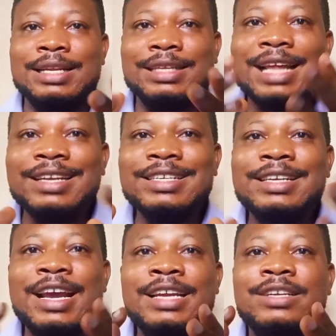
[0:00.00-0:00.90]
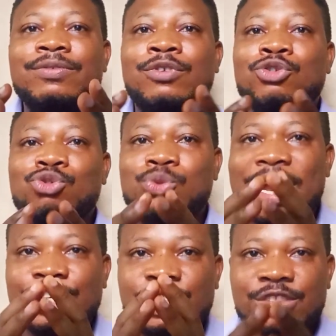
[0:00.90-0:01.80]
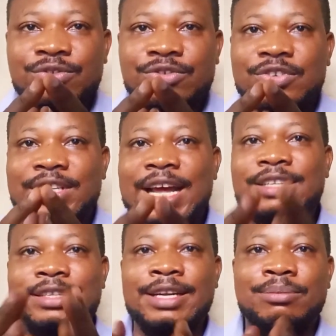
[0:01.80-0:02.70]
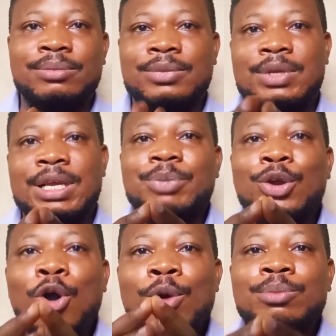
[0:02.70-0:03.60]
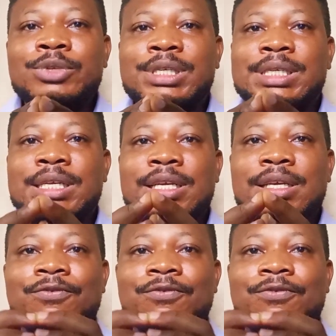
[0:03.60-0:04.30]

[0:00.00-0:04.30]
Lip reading: that are needed for you to achieve that dream. It becomes